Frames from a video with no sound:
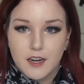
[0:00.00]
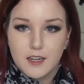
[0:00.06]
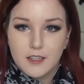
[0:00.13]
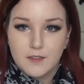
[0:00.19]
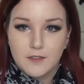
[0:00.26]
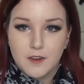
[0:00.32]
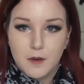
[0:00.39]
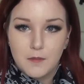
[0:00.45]
and
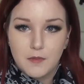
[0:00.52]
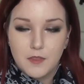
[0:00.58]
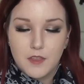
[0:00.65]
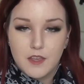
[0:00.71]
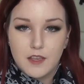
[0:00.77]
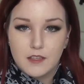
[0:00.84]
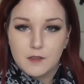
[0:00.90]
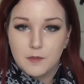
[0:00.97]
it's from
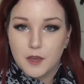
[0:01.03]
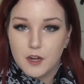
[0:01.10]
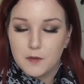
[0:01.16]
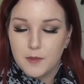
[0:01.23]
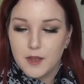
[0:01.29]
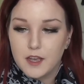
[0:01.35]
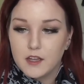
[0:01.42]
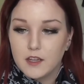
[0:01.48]
the
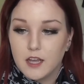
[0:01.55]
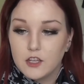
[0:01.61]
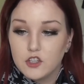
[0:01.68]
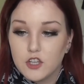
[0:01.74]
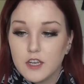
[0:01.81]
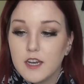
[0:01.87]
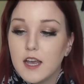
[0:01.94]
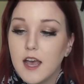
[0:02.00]
Spider-Man
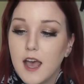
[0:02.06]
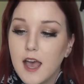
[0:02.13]
collection.